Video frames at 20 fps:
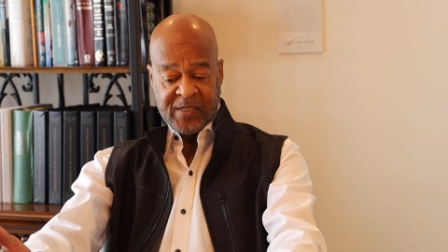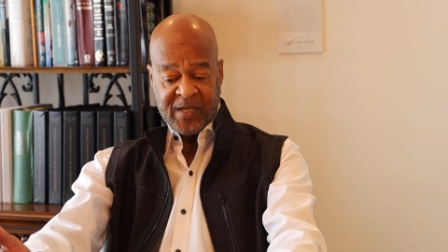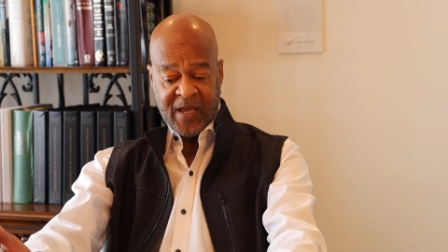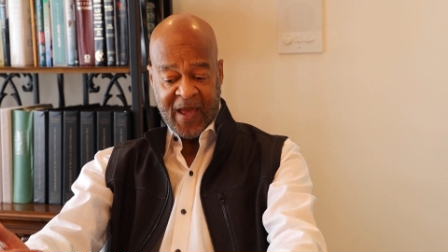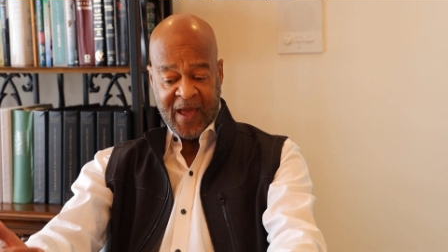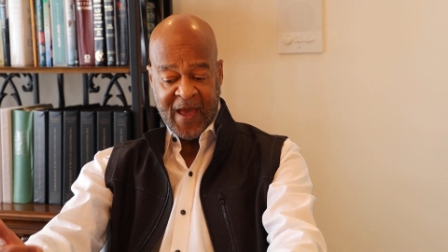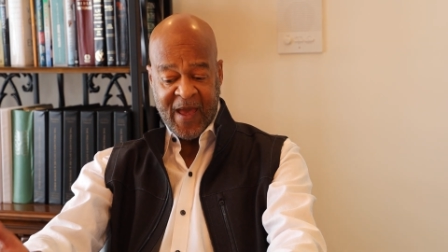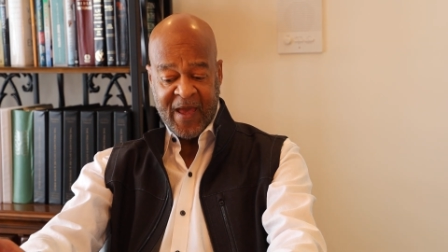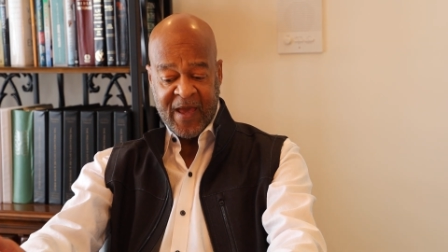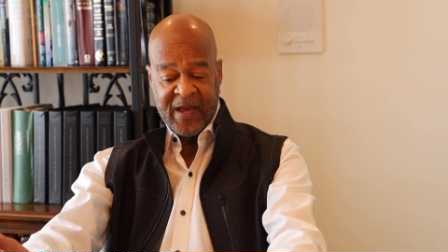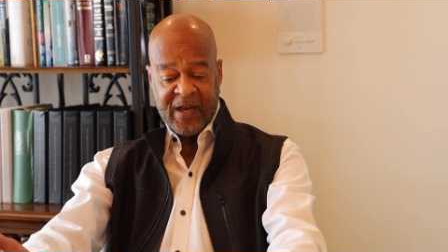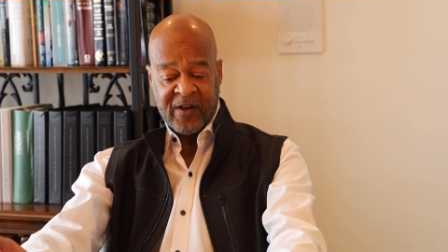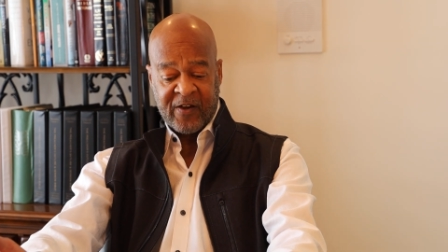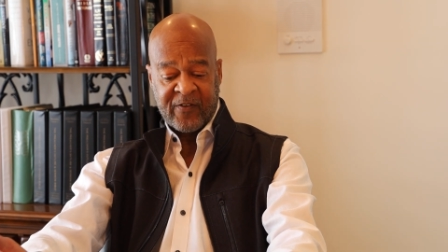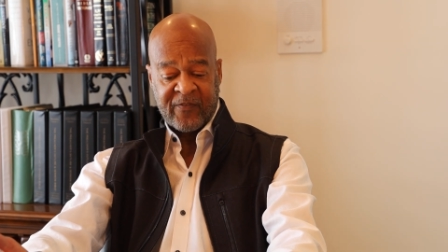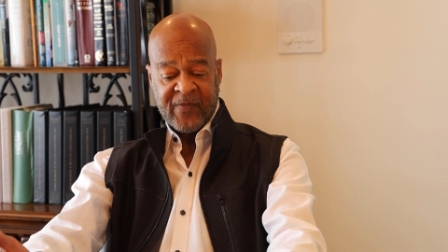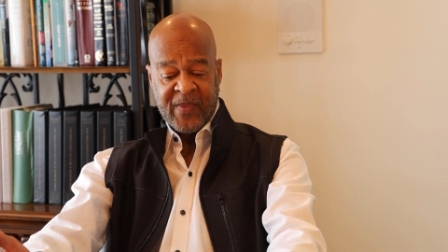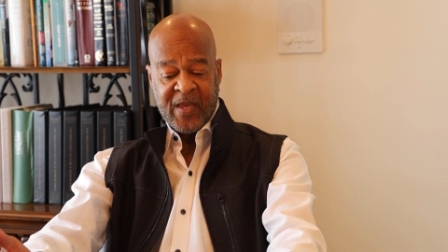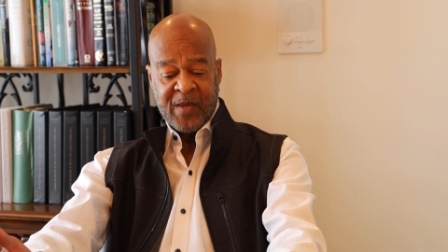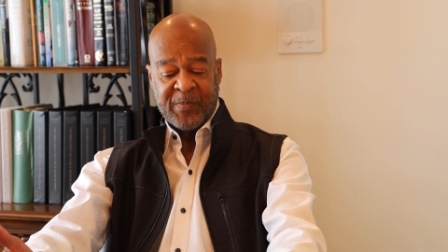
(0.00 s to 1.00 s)
to
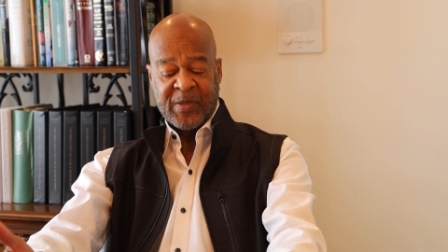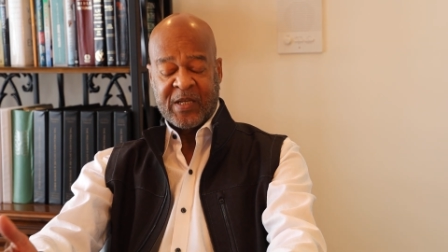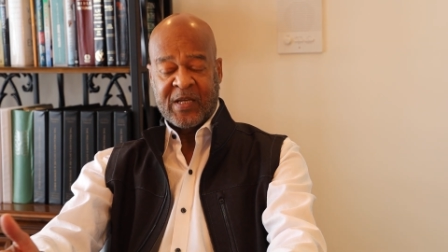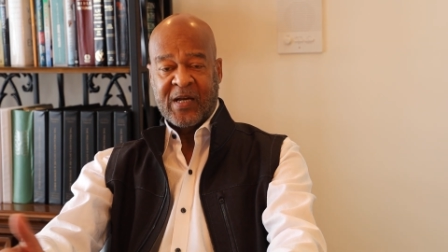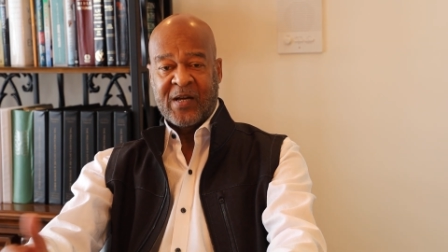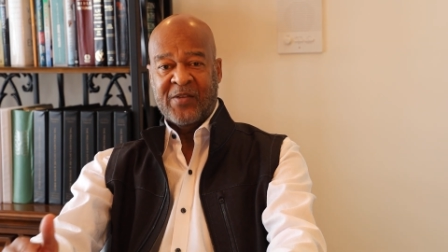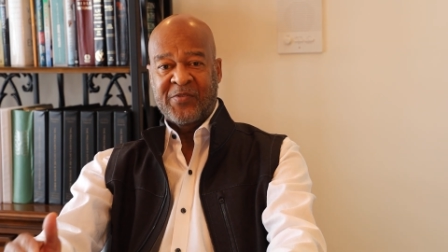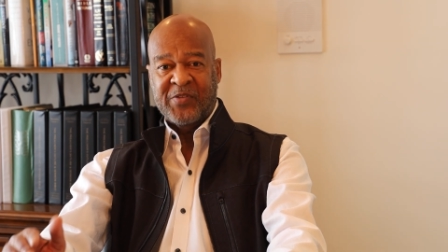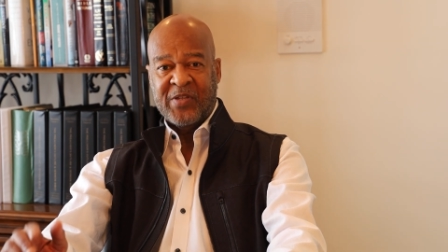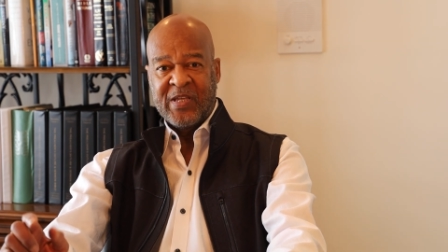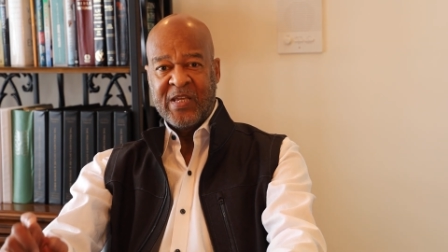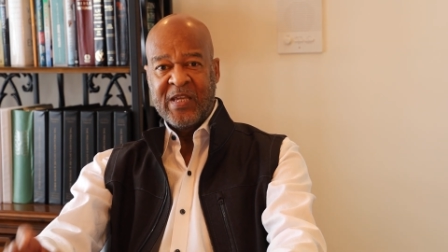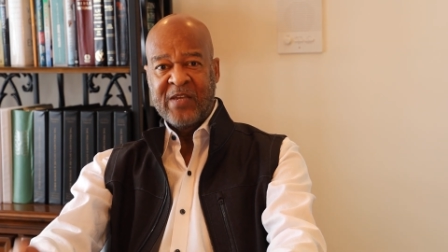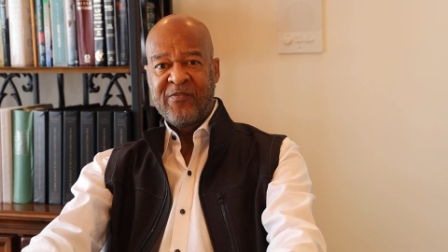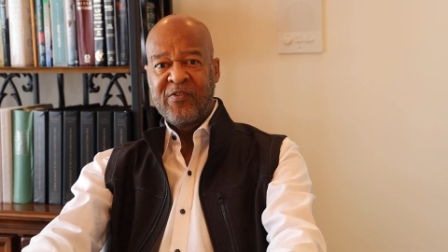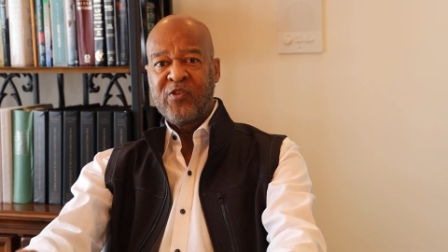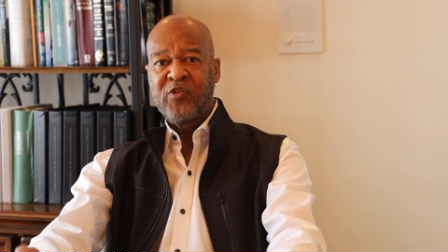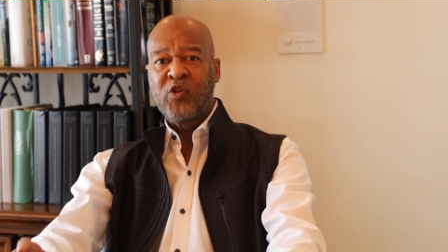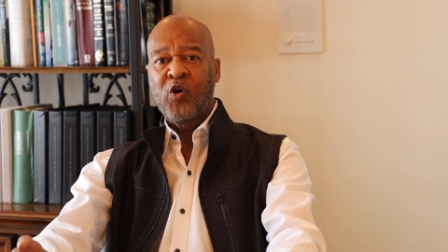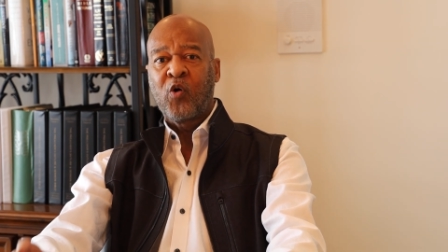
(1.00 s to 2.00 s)
have because
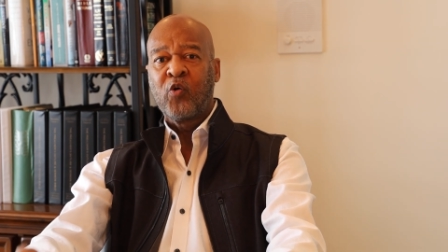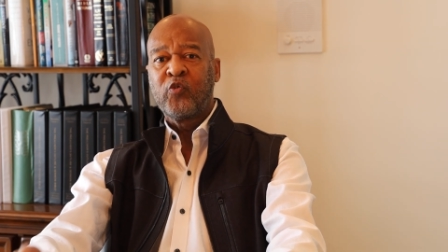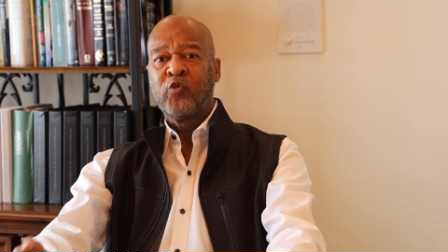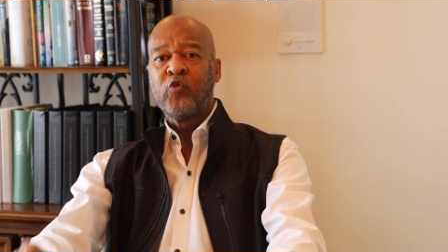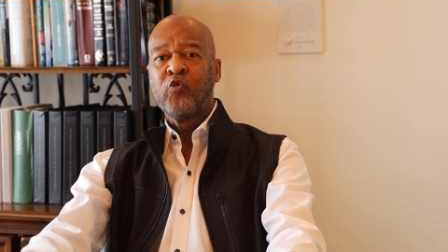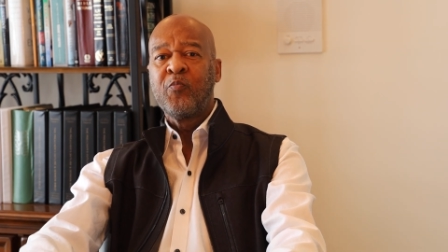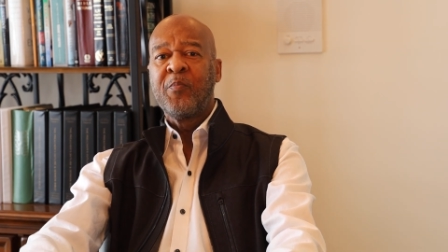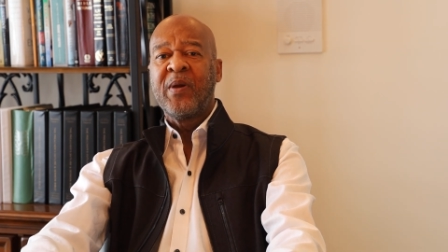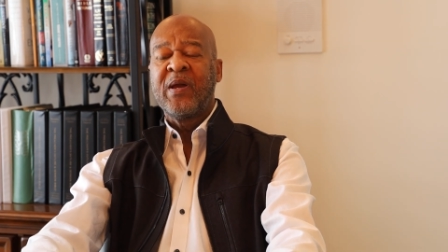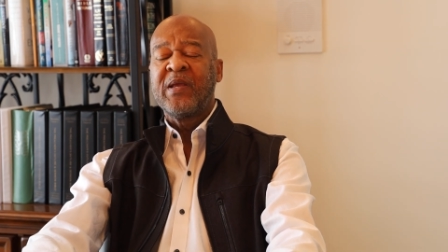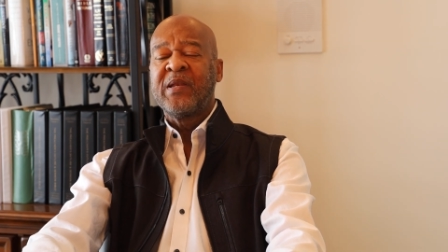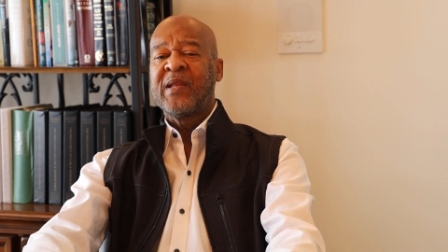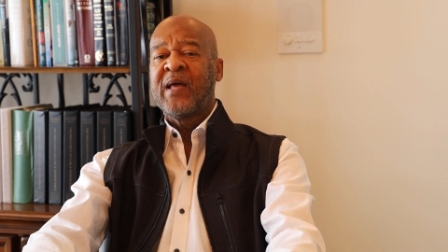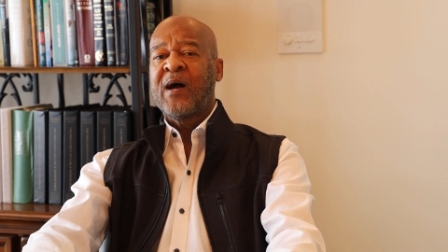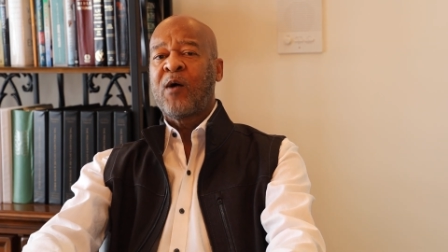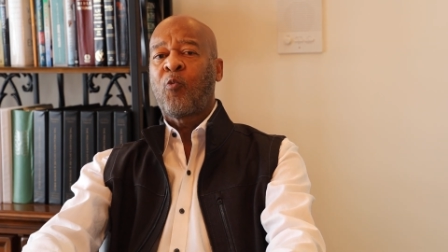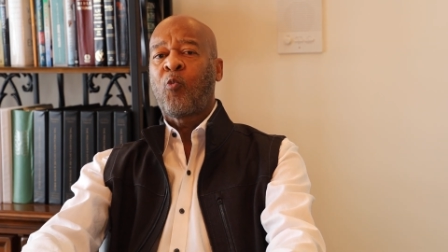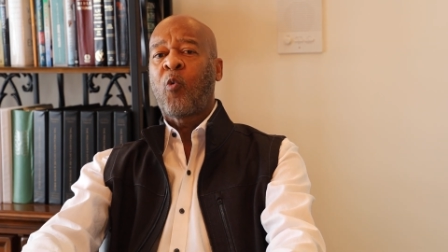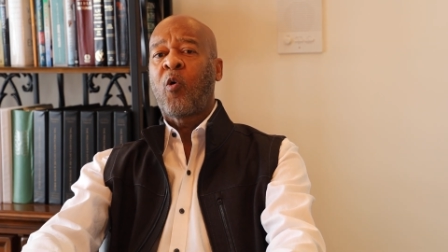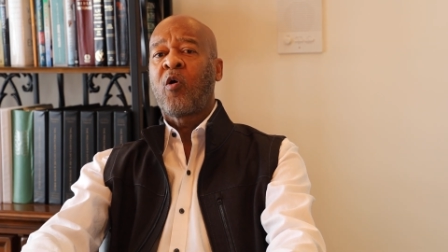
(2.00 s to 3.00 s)
even though you may
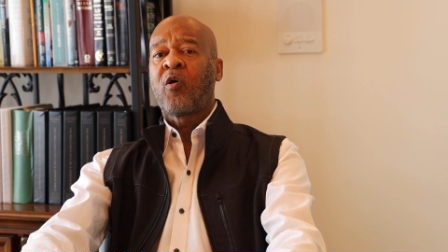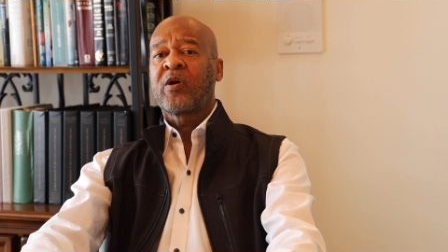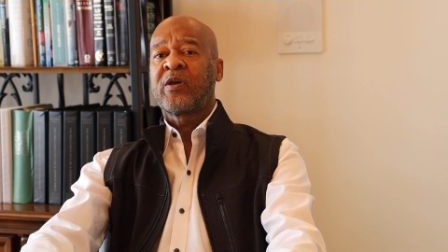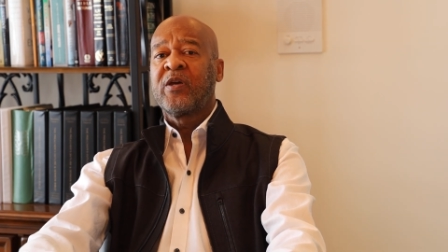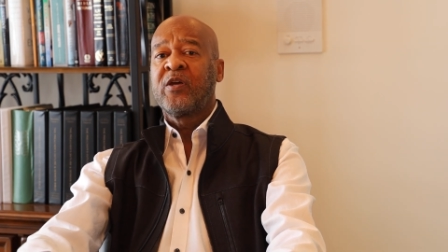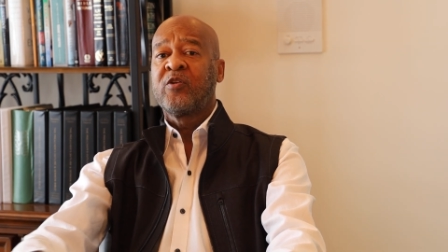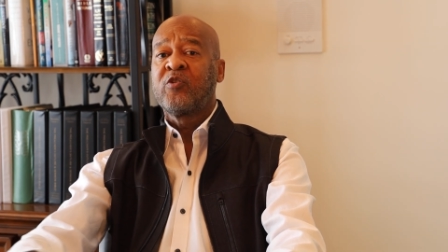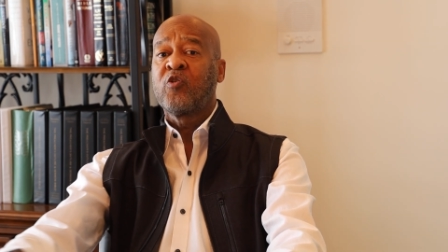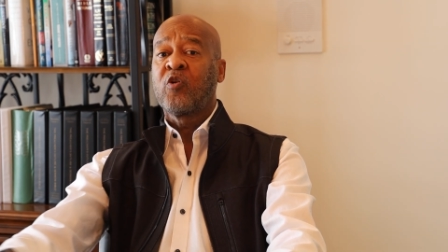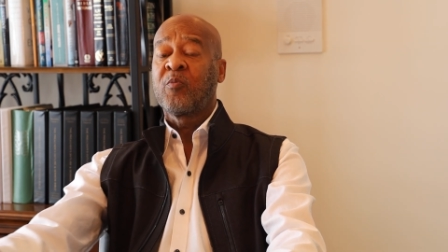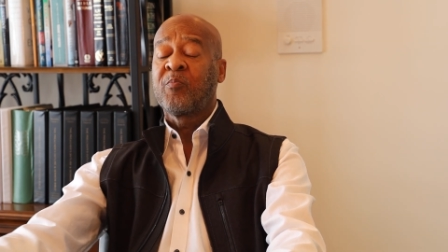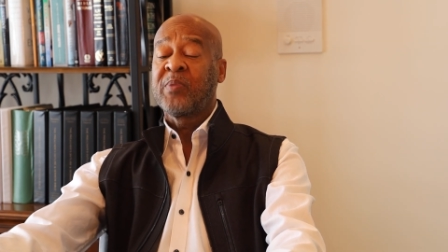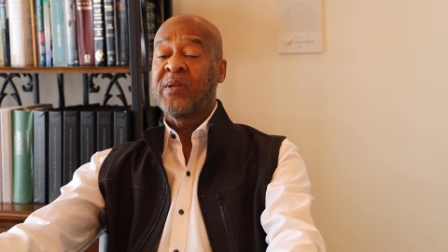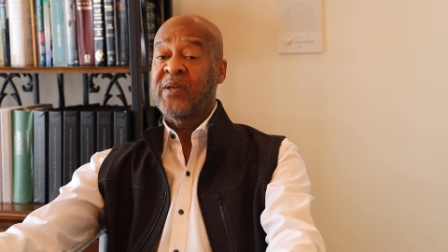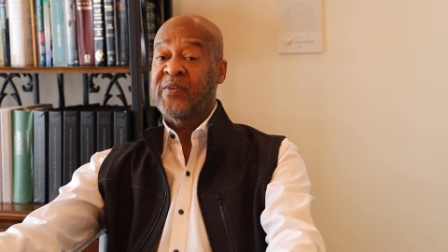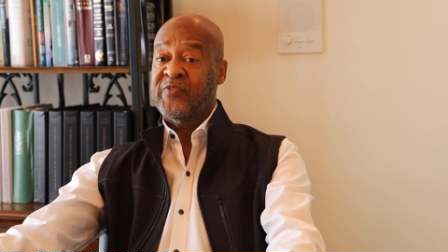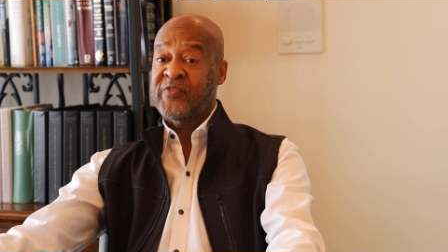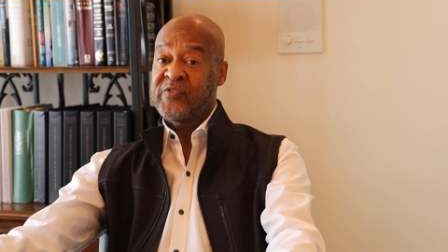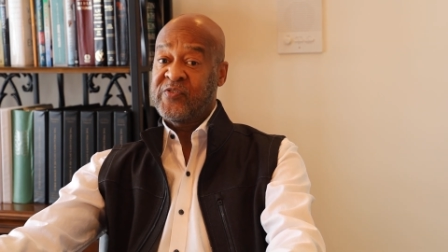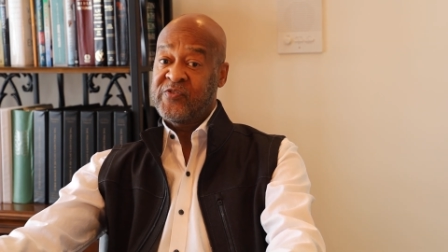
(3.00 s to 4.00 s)
not walk in your
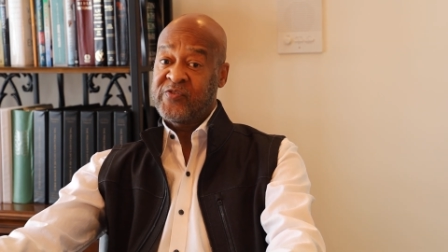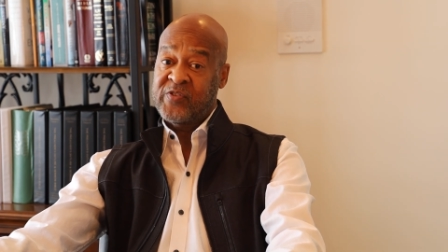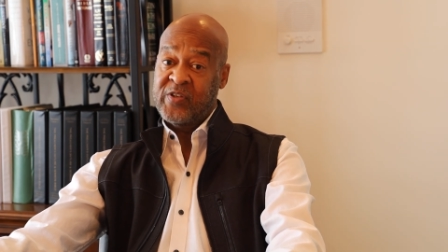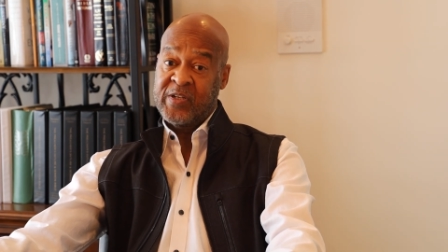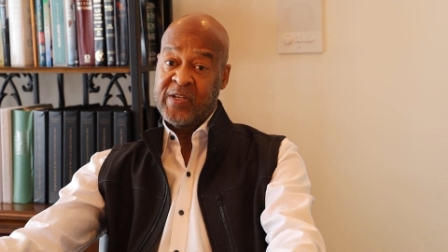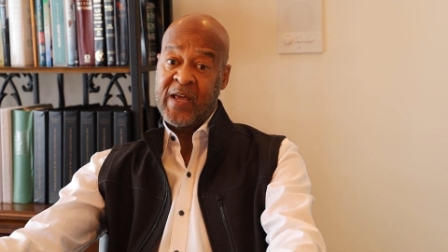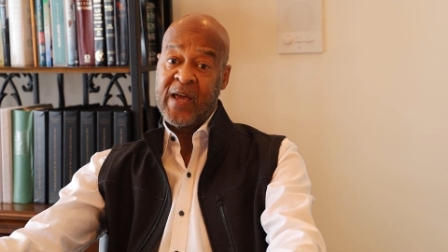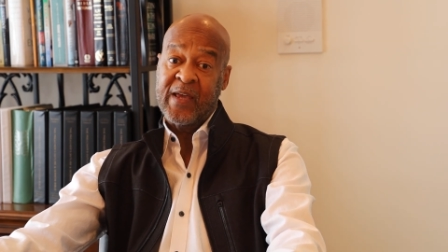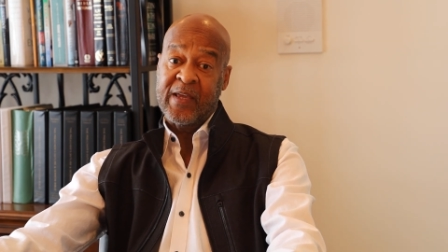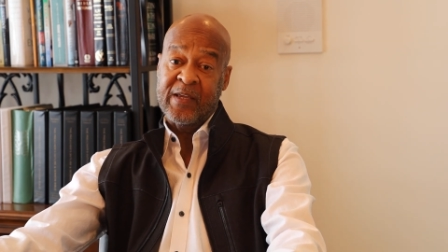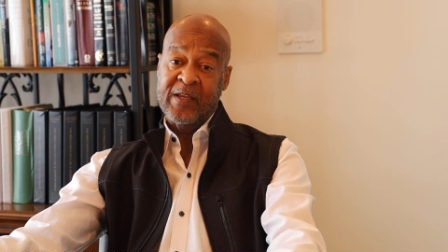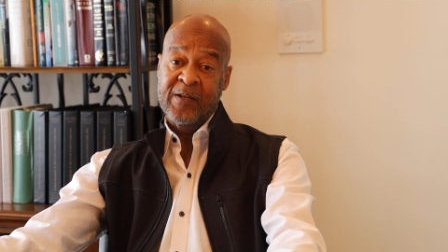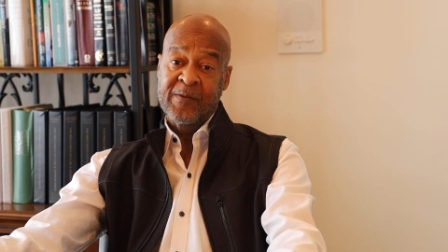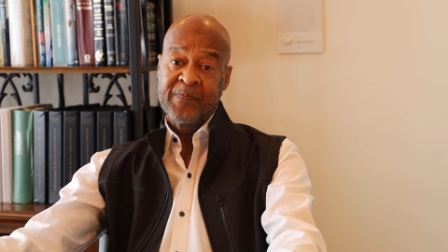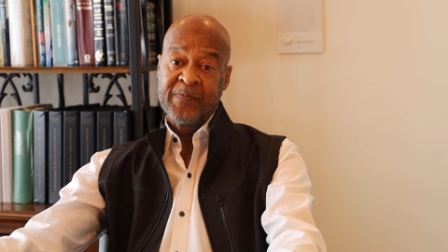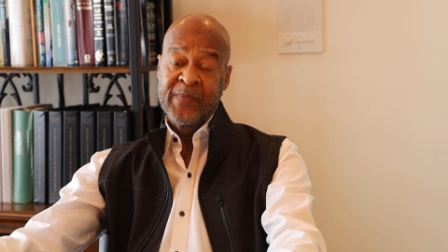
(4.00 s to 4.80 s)
blessings today,